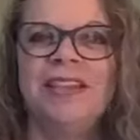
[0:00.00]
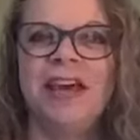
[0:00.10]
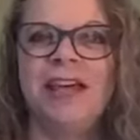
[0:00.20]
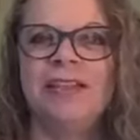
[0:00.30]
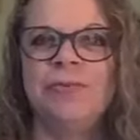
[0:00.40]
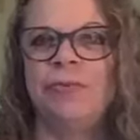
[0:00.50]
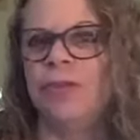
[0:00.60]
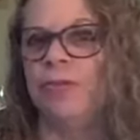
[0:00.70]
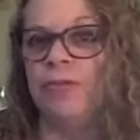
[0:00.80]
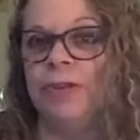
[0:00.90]
that's
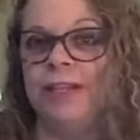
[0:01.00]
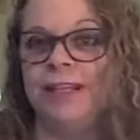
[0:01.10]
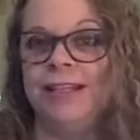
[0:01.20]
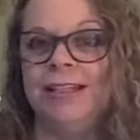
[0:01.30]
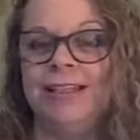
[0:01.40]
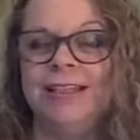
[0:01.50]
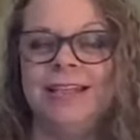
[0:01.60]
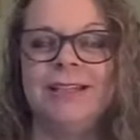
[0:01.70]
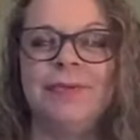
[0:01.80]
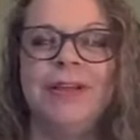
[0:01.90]
where the real healing
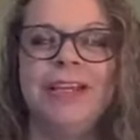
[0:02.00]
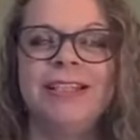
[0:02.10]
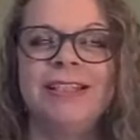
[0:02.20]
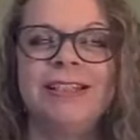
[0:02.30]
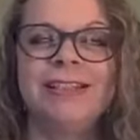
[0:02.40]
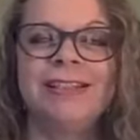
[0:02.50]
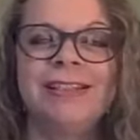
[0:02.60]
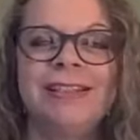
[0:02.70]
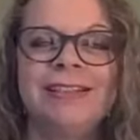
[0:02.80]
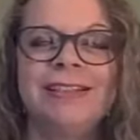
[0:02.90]
takes place.